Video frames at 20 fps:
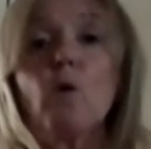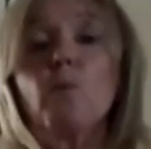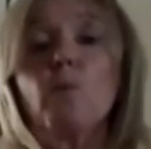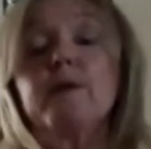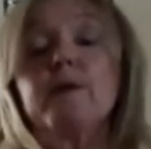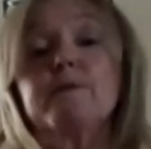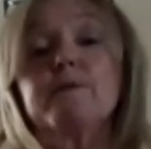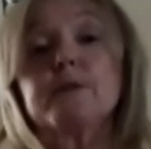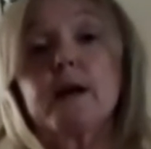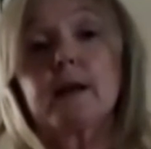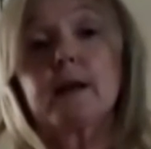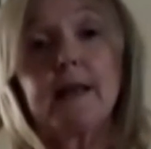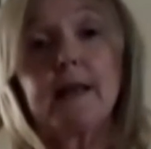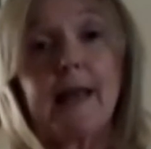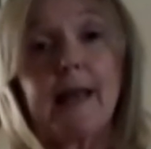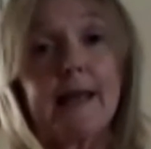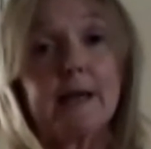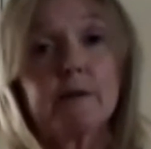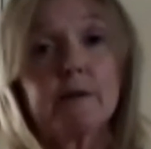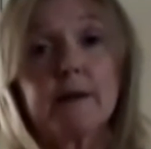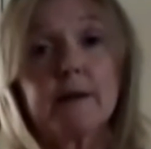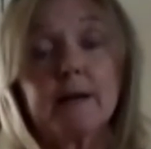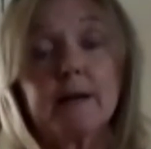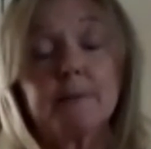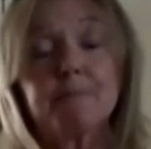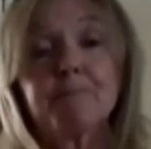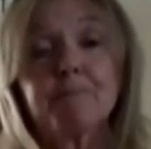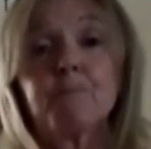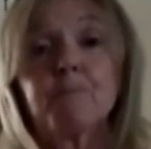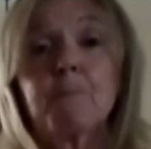we've done
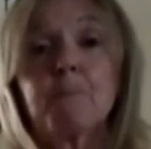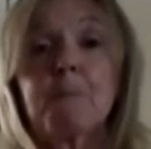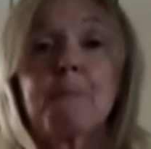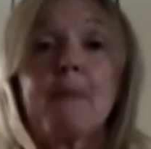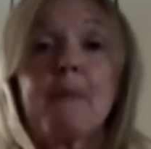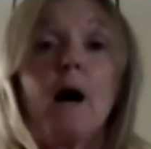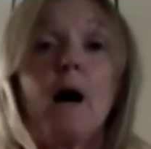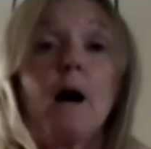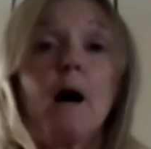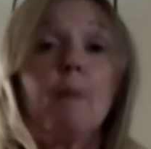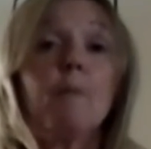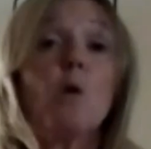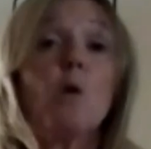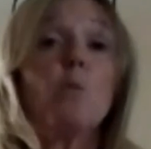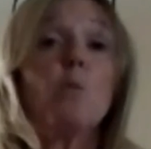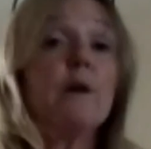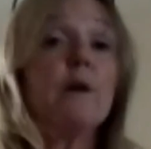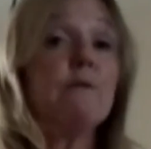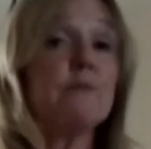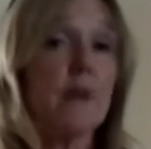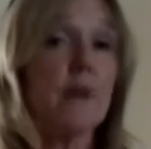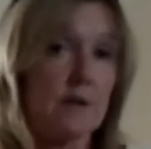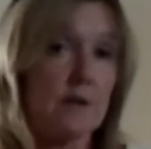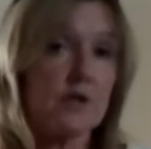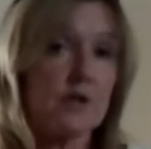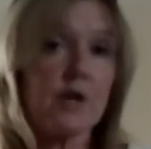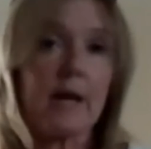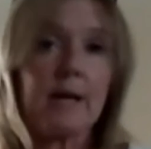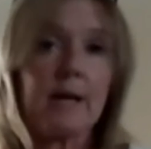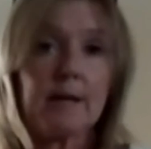layering, we've done
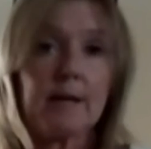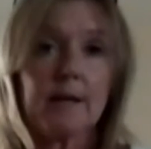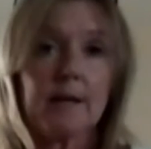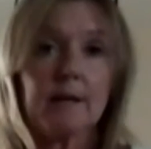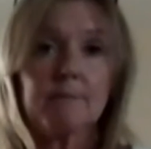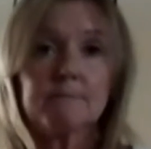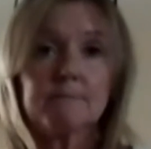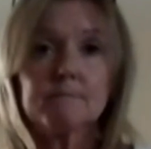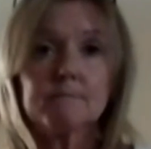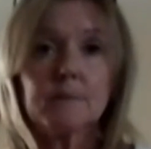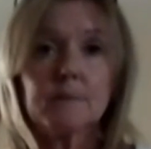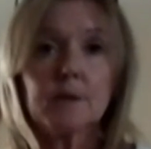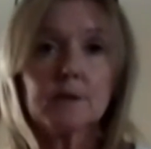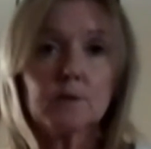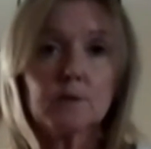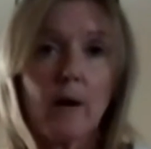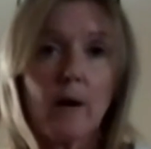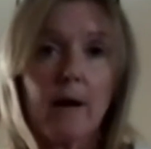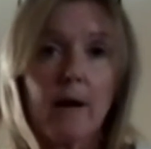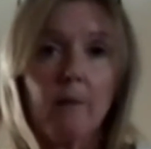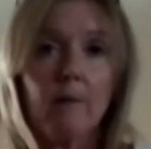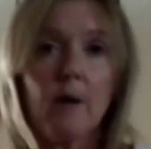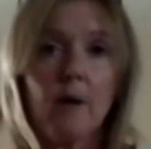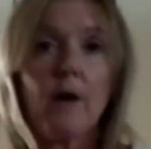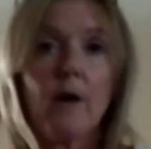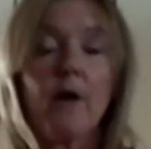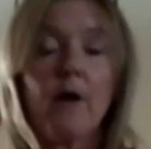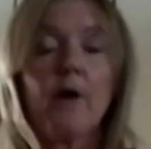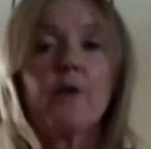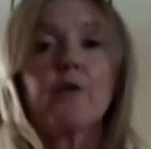shaking as well.
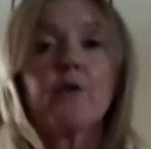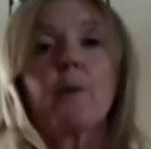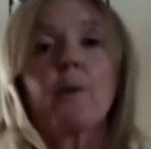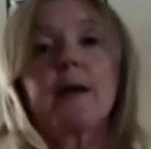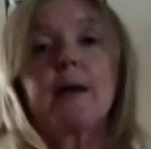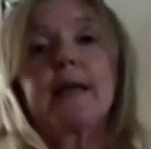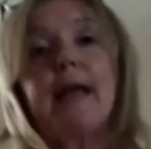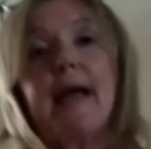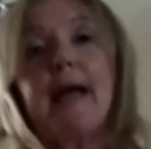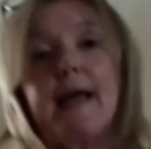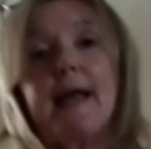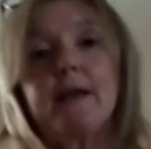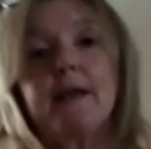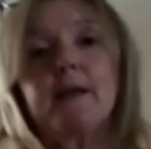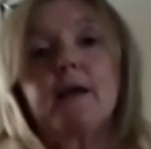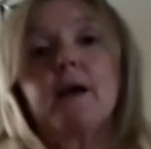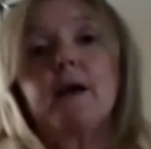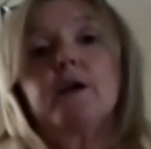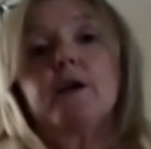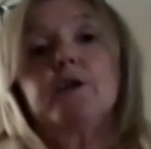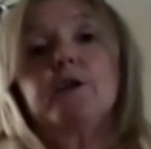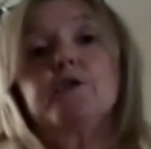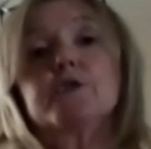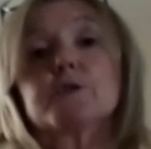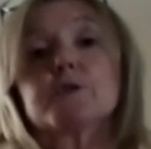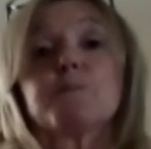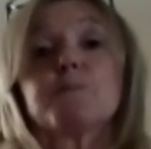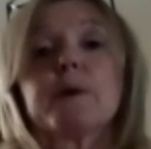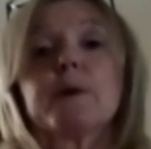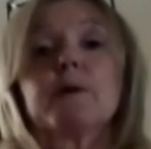So again, you're
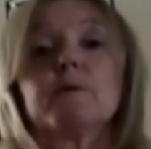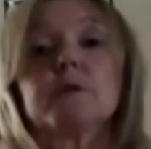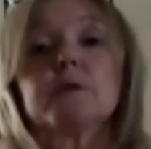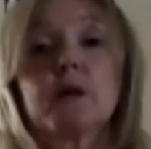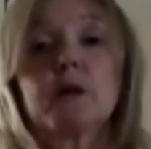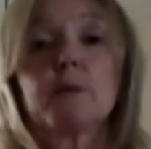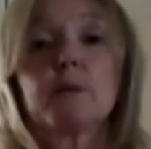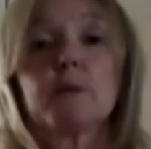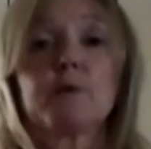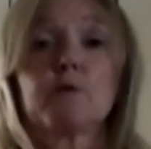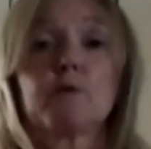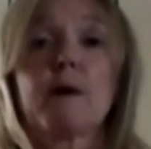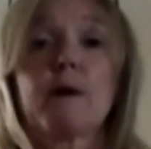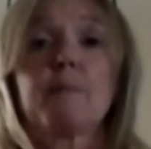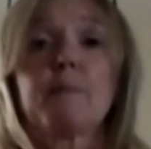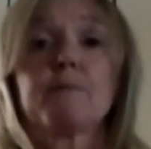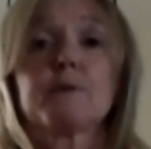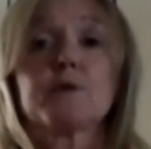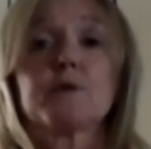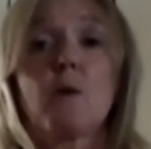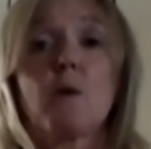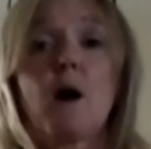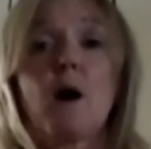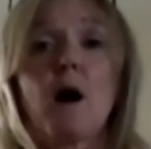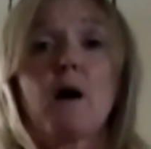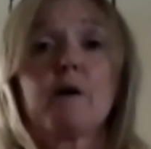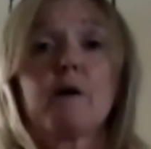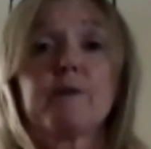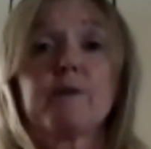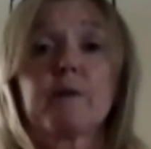just building up your
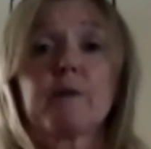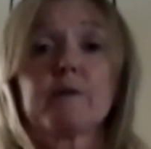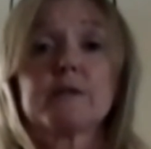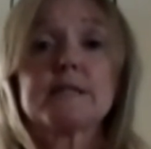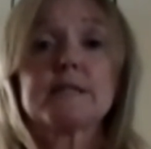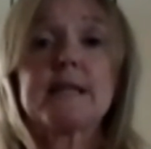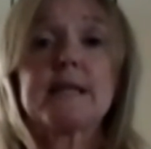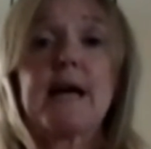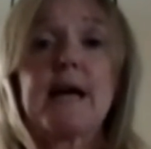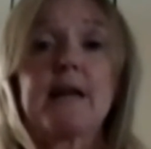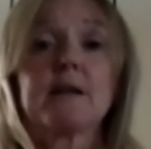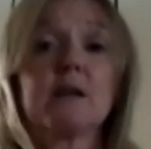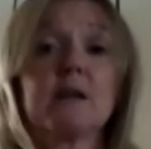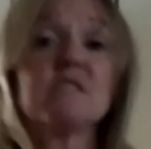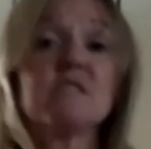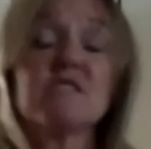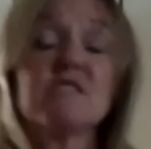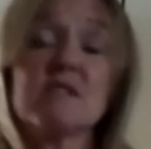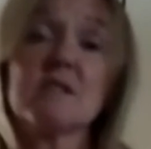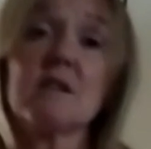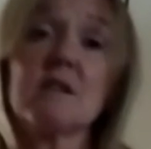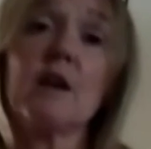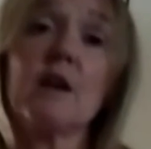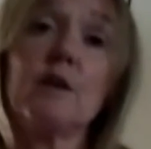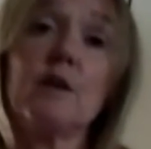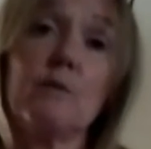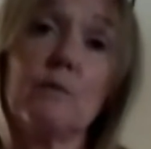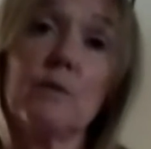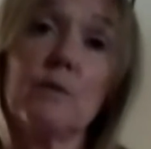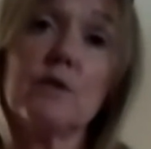repertoire of your understanding, just like
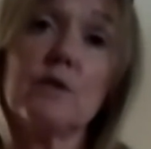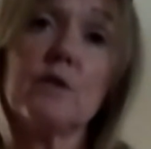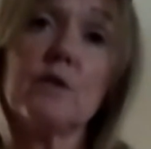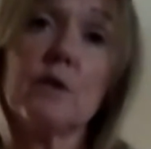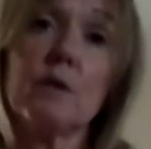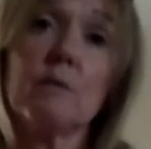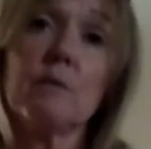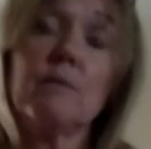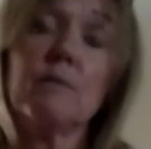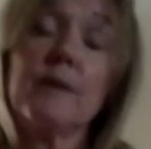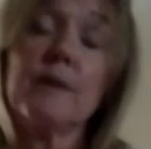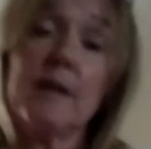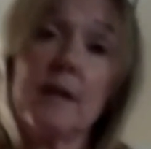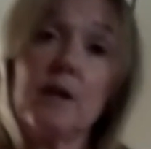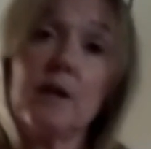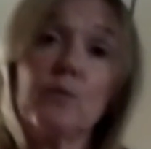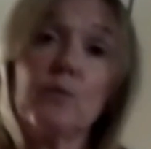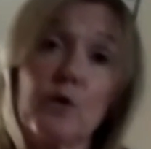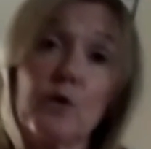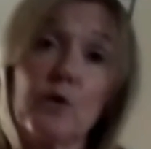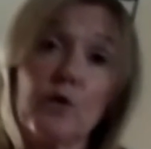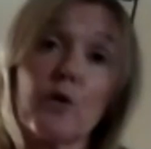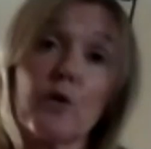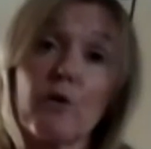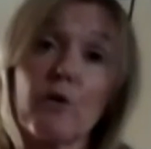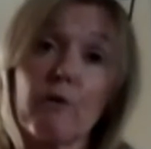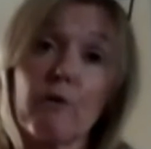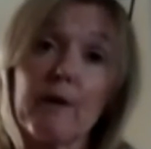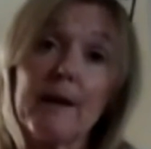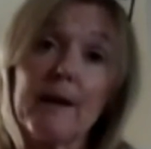you would do within your
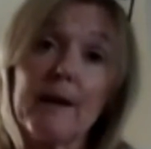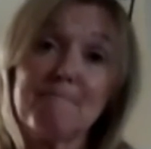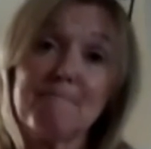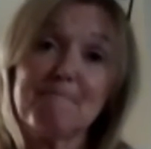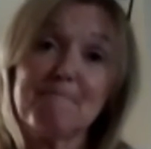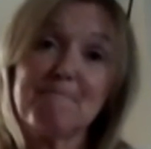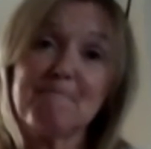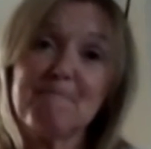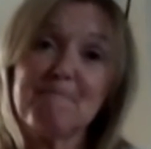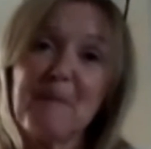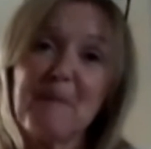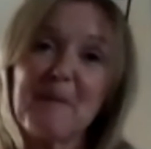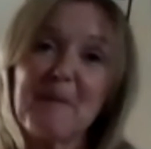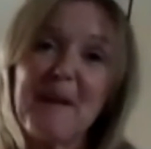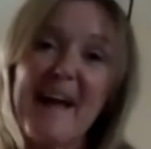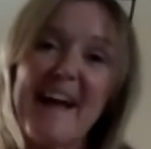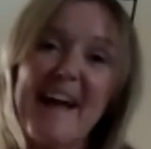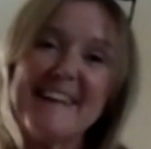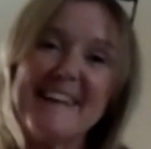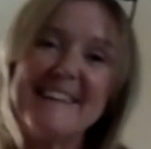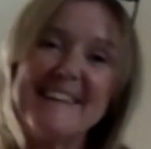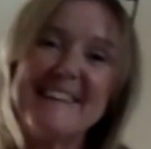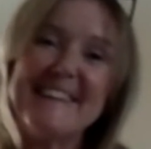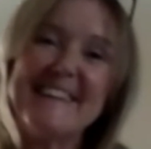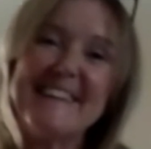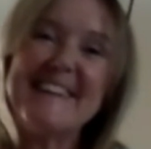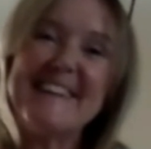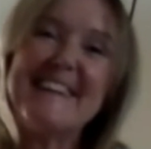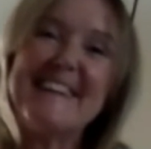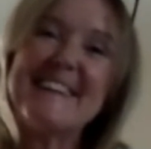cookery. Okay,
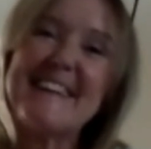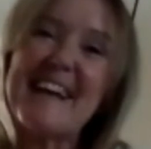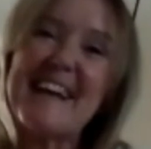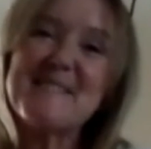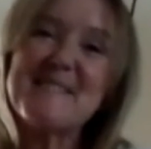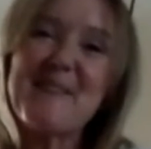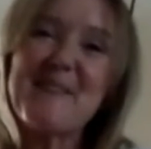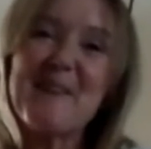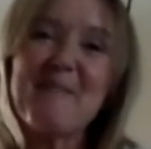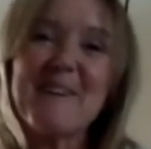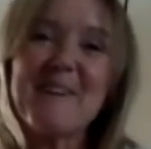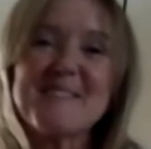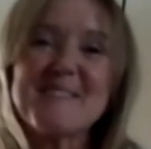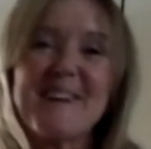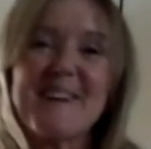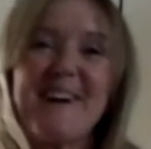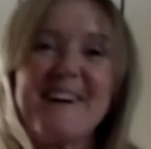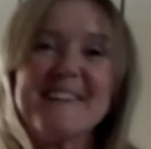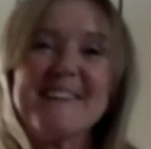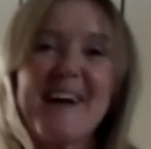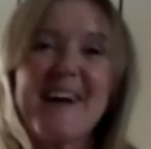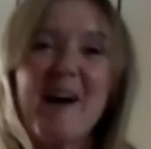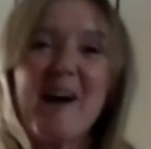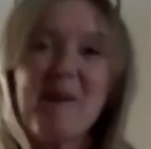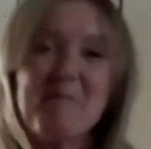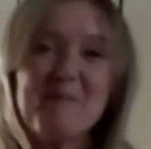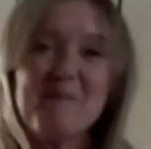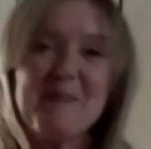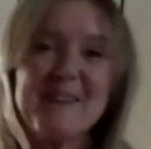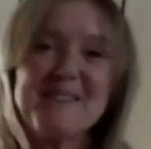thanks very much, guys. I
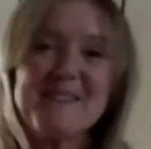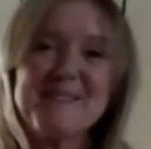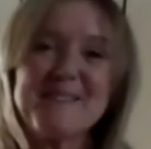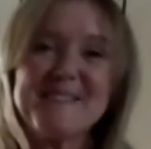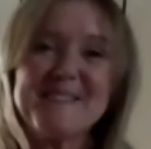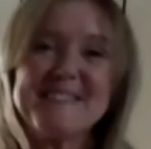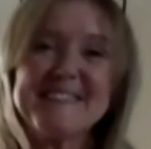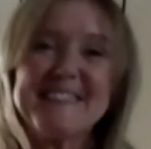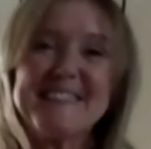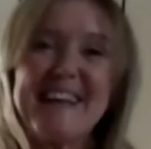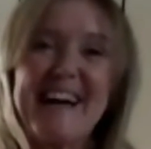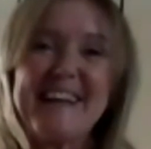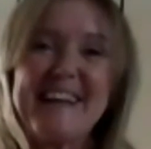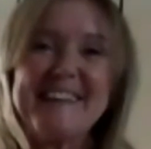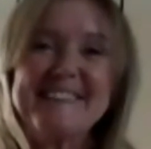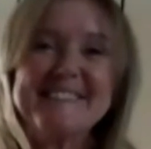hope you enjoyed today.